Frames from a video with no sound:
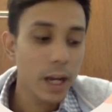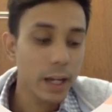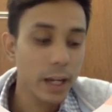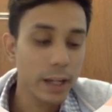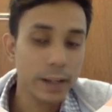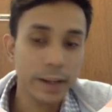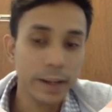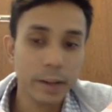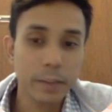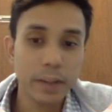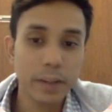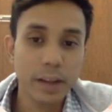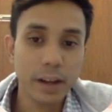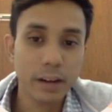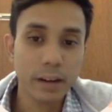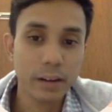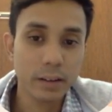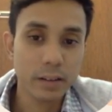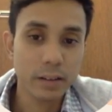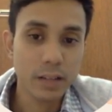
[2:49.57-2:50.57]
it can be
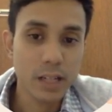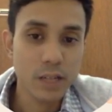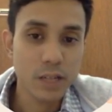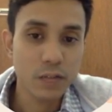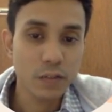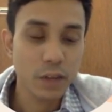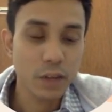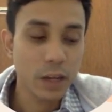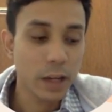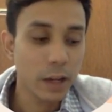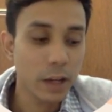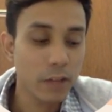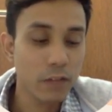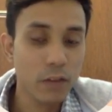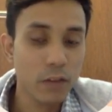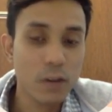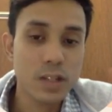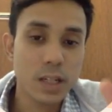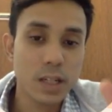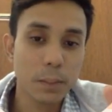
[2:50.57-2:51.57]
characterized by
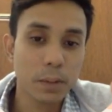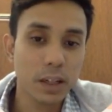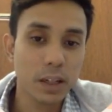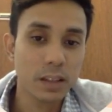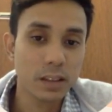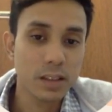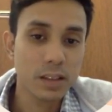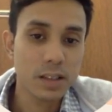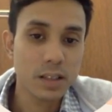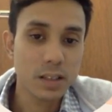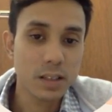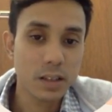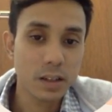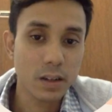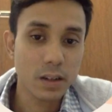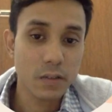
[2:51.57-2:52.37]
four subclusters